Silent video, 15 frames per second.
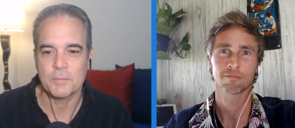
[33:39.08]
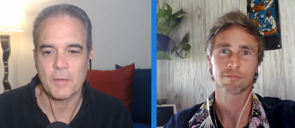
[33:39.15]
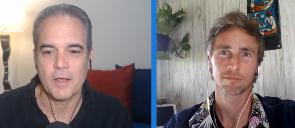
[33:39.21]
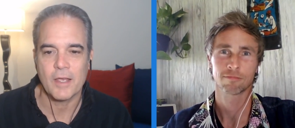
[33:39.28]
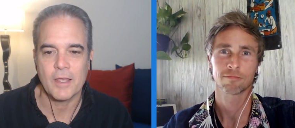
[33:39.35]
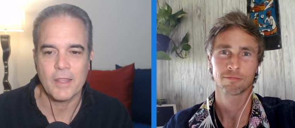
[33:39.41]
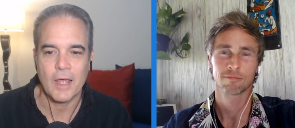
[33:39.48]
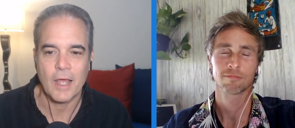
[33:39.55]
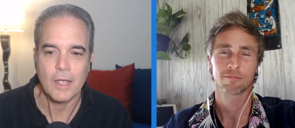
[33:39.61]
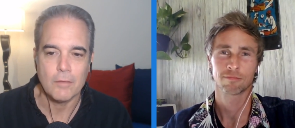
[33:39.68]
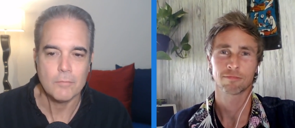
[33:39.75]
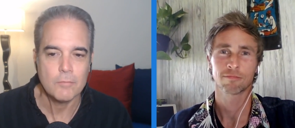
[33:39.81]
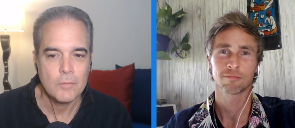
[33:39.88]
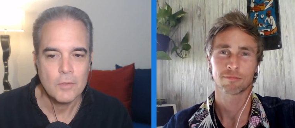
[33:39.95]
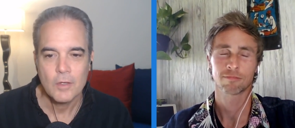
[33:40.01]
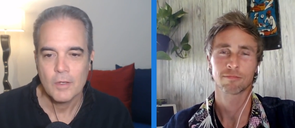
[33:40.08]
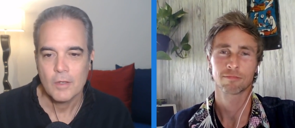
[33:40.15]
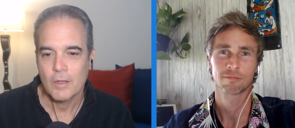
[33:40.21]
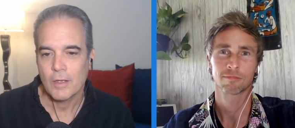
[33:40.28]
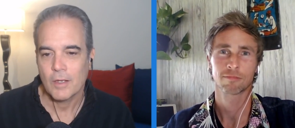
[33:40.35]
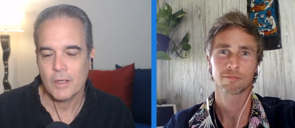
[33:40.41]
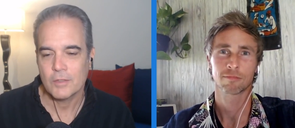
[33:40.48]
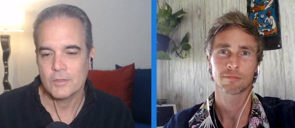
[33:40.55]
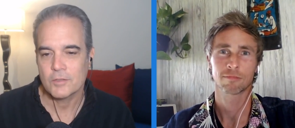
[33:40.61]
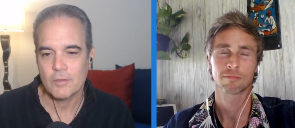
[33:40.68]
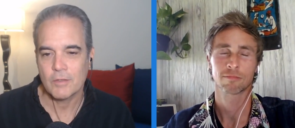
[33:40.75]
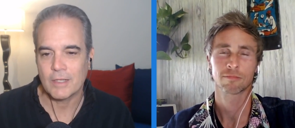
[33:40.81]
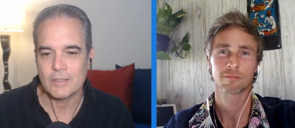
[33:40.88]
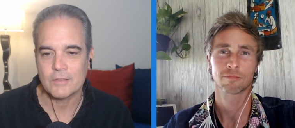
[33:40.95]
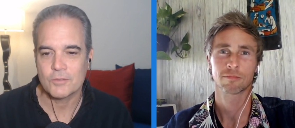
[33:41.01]
Speaker 1: behind that, and so
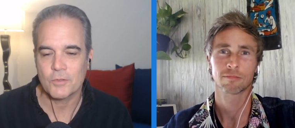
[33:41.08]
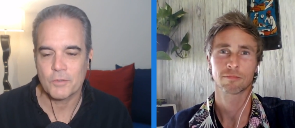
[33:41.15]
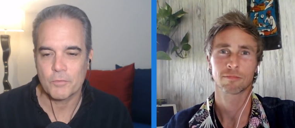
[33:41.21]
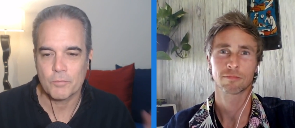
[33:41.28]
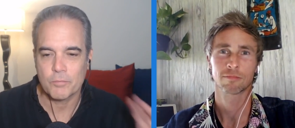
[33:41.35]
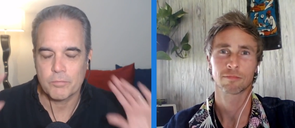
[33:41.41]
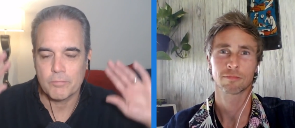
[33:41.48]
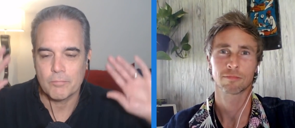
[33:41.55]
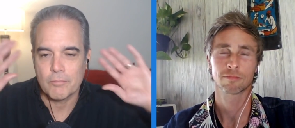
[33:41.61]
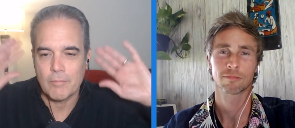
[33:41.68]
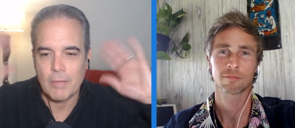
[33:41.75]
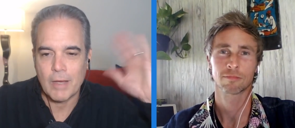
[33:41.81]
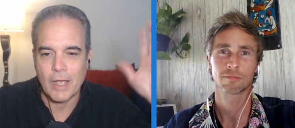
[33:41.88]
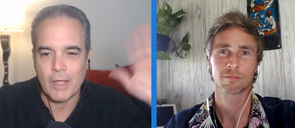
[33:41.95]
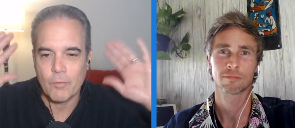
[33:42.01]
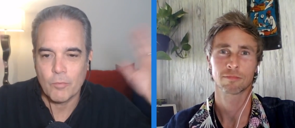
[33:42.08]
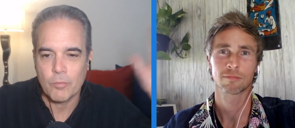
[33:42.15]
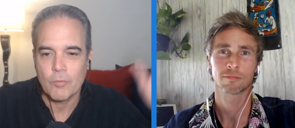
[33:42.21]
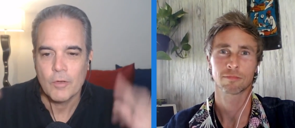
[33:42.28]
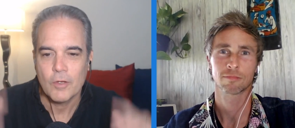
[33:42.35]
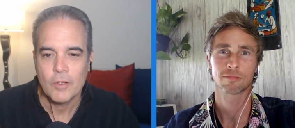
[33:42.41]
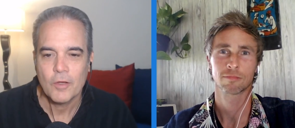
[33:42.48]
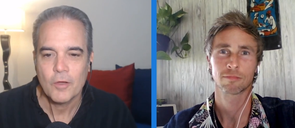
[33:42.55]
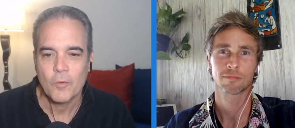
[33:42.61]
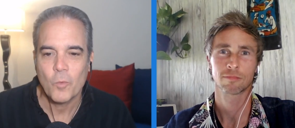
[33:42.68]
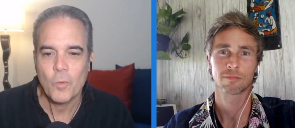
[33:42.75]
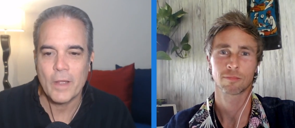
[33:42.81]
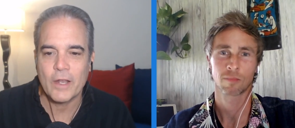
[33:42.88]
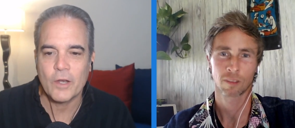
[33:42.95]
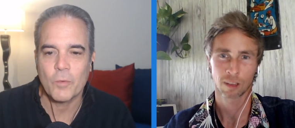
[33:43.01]
that's sort of my
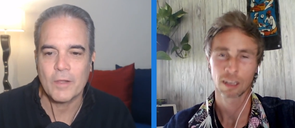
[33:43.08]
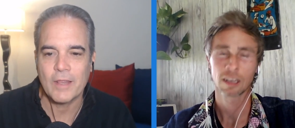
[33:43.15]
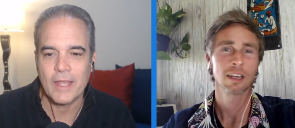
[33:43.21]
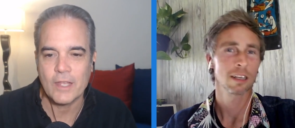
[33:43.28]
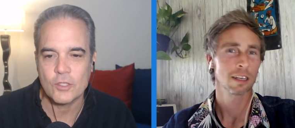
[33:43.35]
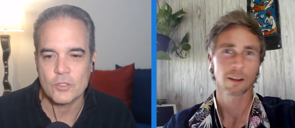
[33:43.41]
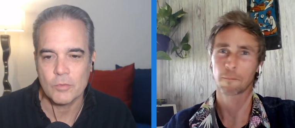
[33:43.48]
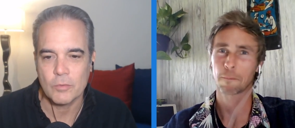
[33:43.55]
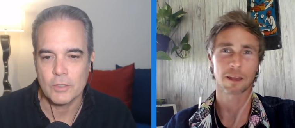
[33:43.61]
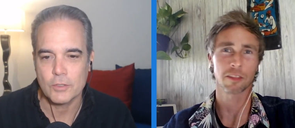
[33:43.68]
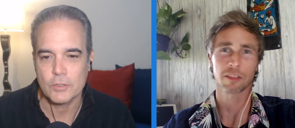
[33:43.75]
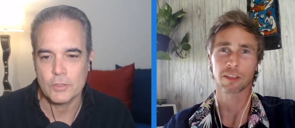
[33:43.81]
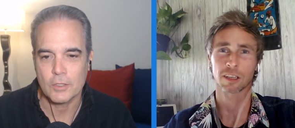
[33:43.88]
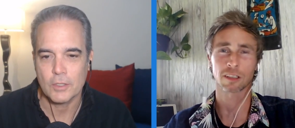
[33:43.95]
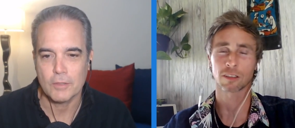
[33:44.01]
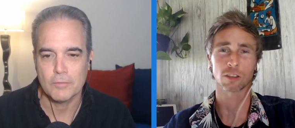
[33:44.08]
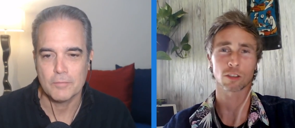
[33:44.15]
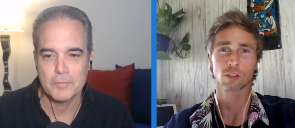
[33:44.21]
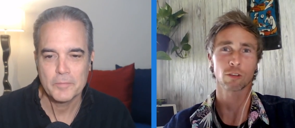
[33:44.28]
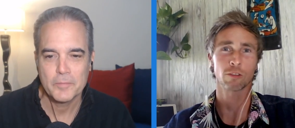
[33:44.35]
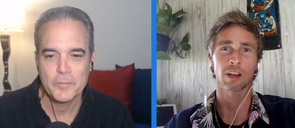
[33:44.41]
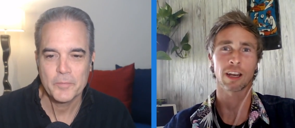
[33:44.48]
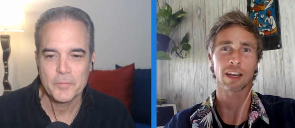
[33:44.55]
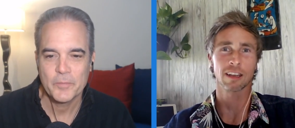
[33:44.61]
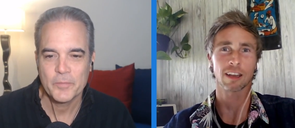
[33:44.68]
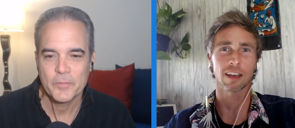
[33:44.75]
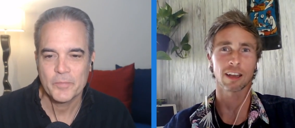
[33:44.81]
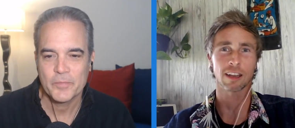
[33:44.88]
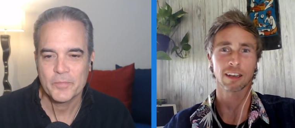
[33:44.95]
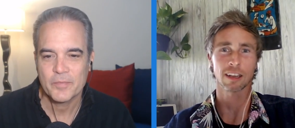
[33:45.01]
way to relate to it. I think you are so right,
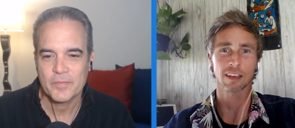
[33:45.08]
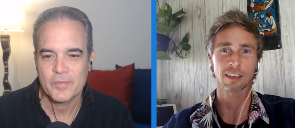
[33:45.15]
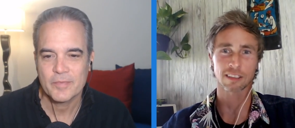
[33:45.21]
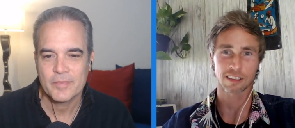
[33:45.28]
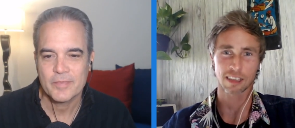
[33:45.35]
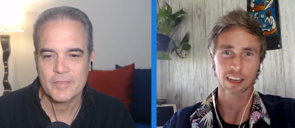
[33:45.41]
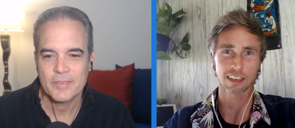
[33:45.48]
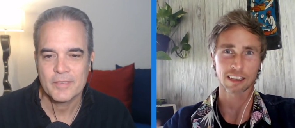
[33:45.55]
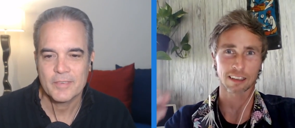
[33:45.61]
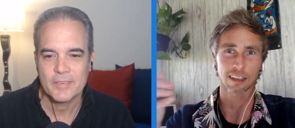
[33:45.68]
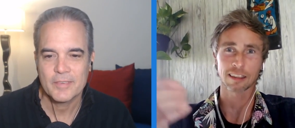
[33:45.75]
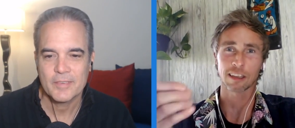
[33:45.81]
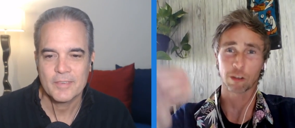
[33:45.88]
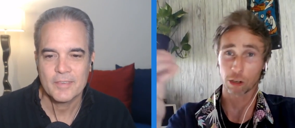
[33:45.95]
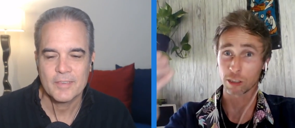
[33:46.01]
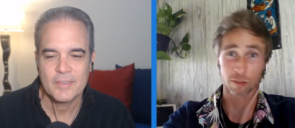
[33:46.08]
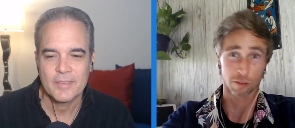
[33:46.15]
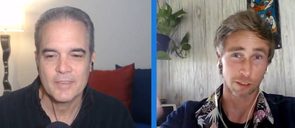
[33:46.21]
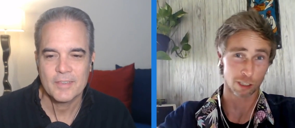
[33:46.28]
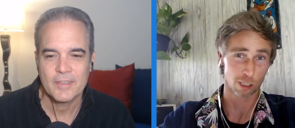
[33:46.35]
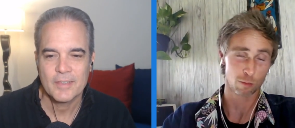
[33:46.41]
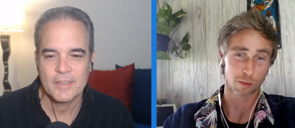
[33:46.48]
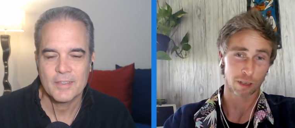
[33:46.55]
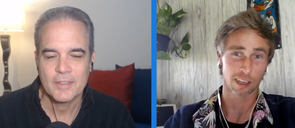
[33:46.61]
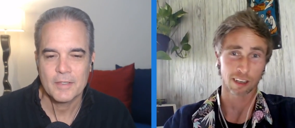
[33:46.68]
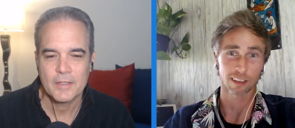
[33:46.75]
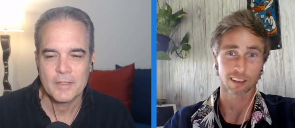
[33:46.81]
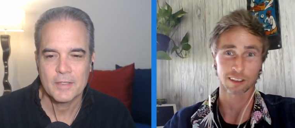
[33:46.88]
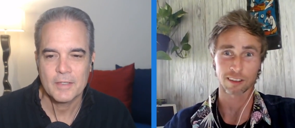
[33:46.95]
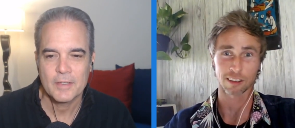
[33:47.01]
and
Speaker 2: understanding that there is physics behind
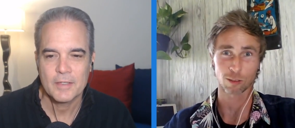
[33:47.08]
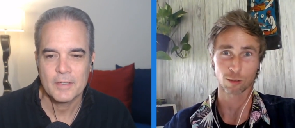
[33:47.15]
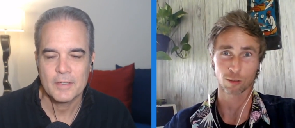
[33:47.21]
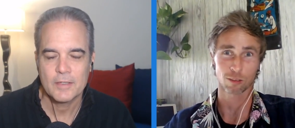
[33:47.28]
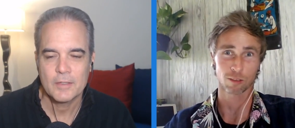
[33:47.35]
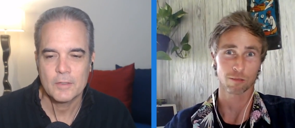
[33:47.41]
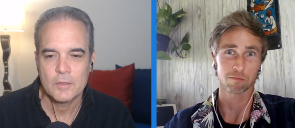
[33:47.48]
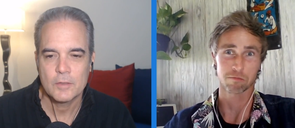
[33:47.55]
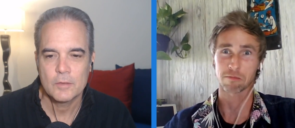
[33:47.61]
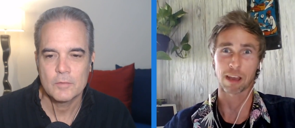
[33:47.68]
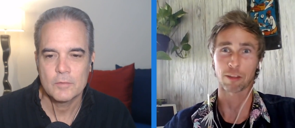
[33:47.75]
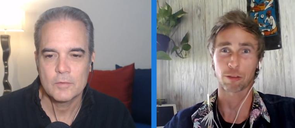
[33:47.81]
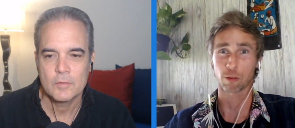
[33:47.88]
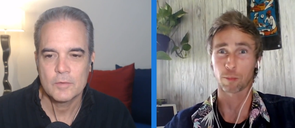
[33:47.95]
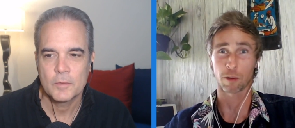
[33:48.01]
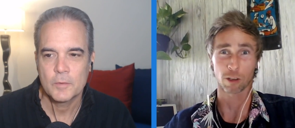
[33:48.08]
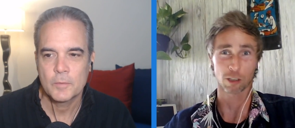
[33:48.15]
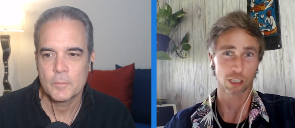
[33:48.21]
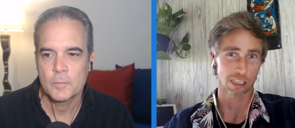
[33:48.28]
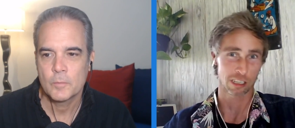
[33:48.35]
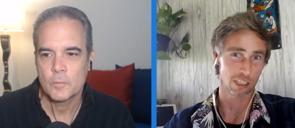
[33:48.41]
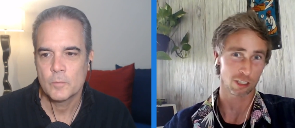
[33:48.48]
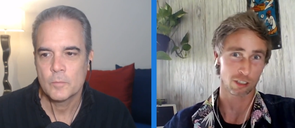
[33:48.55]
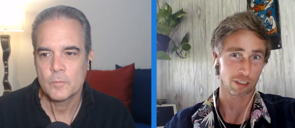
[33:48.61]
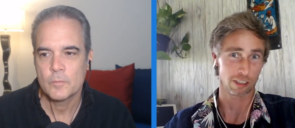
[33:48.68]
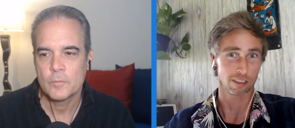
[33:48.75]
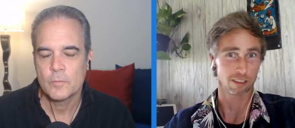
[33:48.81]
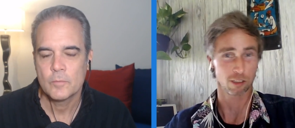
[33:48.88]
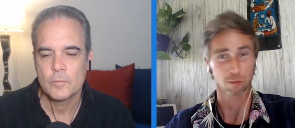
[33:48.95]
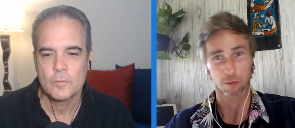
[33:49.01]
it. There's also anthropology and history
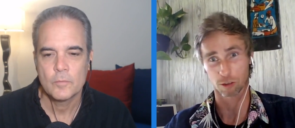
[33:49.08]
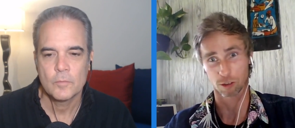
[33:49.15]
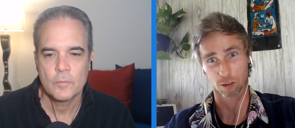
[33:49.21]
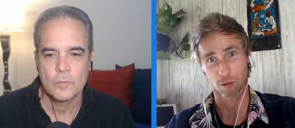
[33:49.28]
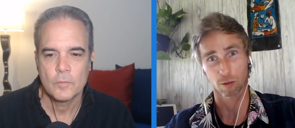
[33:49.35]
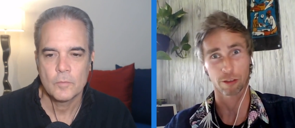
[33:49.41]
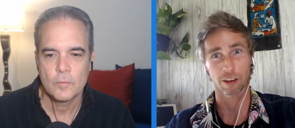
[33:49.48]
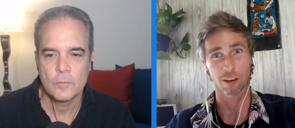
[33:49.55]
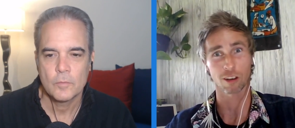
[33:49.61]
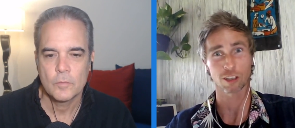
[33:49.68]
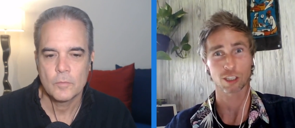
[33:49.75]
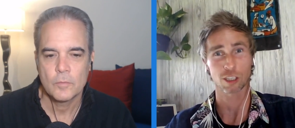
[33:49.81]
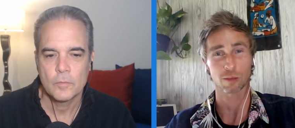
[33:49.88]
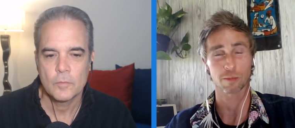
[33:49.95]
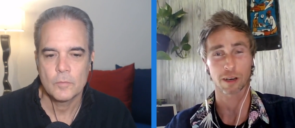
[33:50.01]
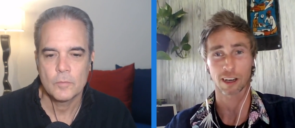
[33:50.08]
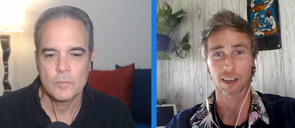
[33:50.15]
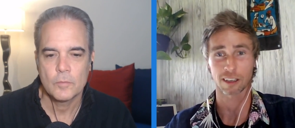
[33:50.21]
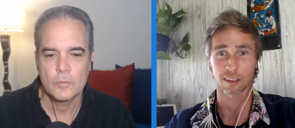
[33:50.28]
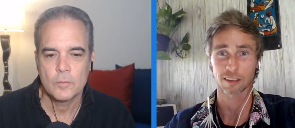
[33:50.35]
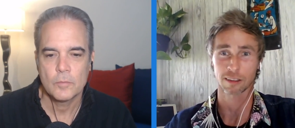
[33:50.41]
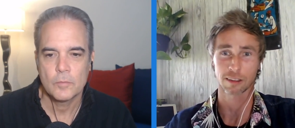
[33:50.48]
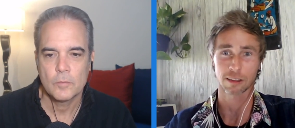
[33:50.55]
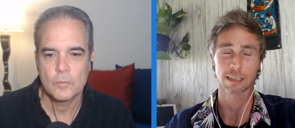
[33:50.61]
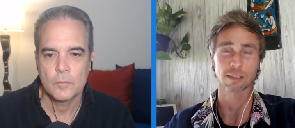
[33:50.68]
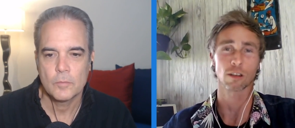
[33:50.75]
and spiritual theology behind it. There's a